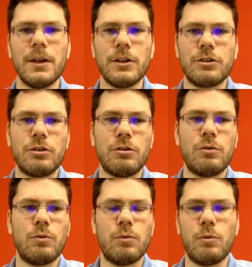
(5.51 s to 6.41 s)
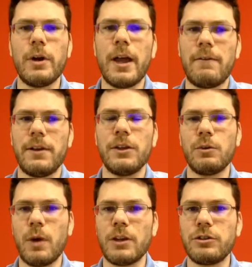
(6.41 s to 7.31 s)
So we have a new
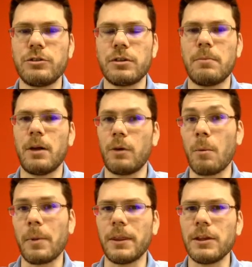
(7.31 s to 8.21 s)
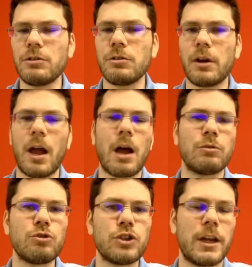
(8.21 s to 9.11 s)
question about competition and how
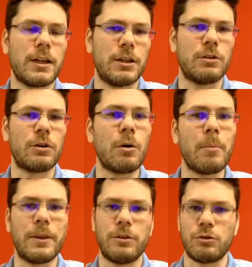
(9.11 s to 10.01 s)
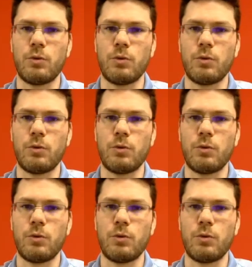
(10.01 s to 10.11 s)
to check your competitors'